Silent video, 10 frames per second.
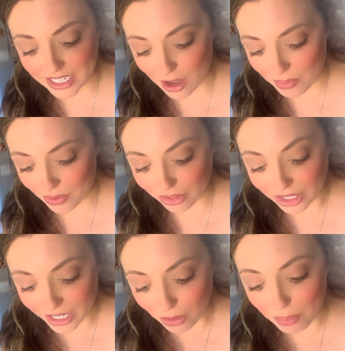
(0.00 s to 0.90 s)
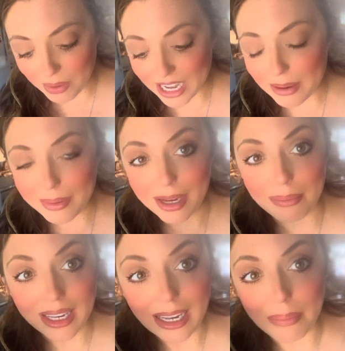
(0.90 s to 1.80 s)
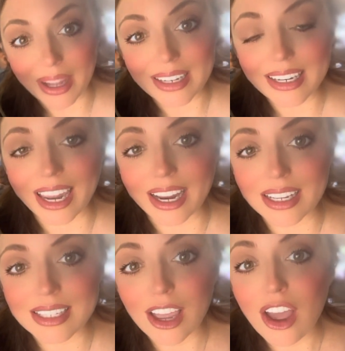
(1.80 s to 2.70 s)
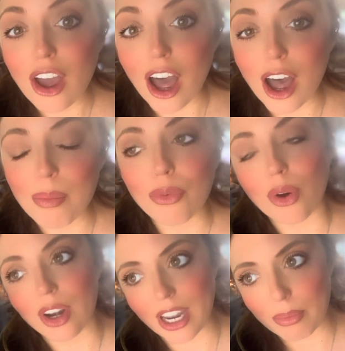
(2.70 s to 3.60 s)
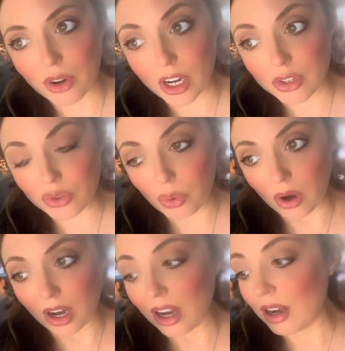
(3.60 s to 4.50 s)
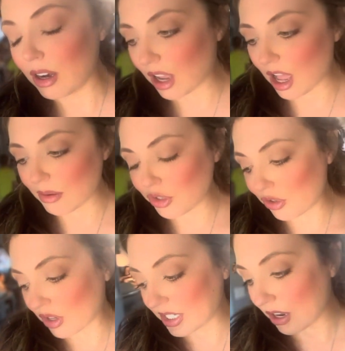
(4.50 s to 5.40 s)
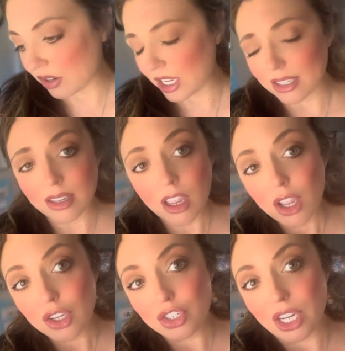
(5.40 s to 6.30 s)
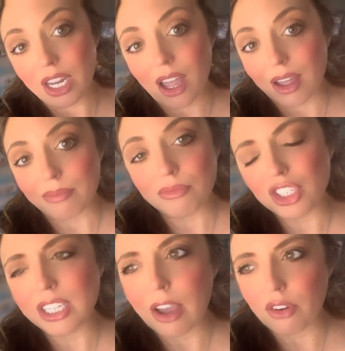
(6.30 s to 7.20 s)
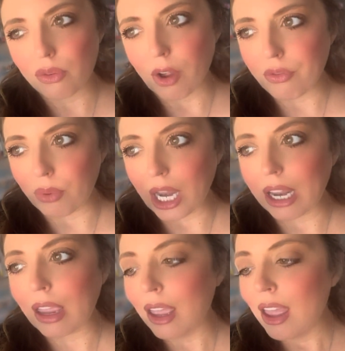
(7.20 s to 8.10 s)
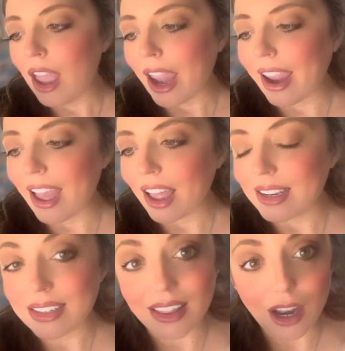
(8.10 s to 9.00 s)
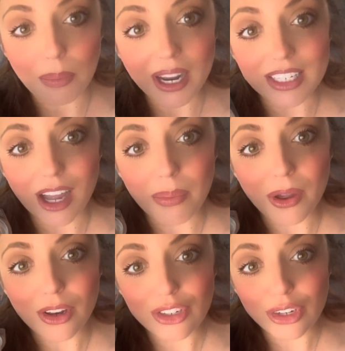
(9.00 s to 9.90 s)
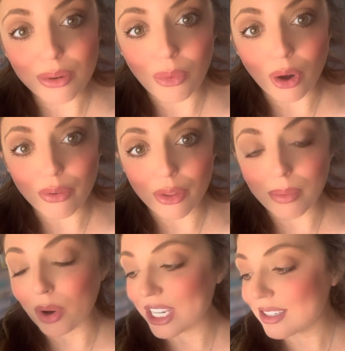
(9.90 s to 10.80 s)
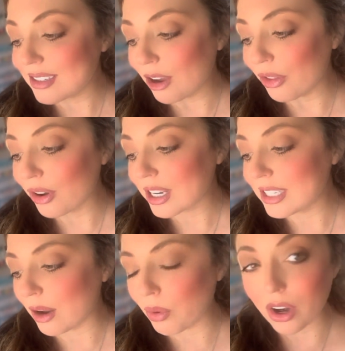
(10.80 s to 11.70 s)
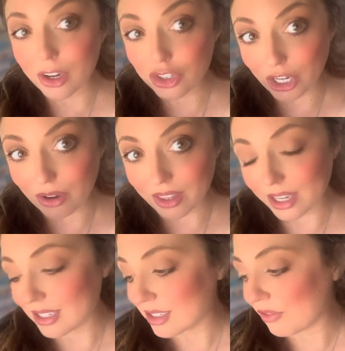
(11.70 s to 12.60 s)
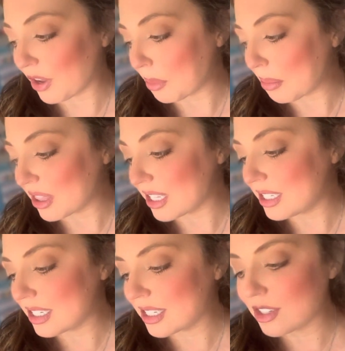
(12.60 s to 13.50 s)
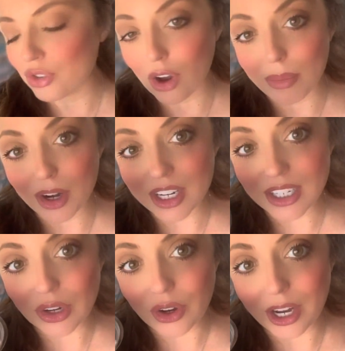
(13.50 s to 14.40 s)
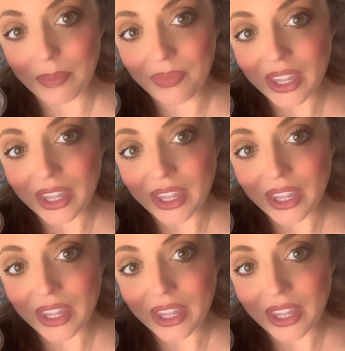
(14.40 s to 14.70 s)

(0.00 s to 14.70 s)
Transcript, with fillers: up little baby mini bundt cakes Um, for our neighbor next door, uh, two doors down, because she um, just having a rough week. And then I picked up two more for the boys, so they're excited. We're gonna share these as a family, but this is the strawberries and cream.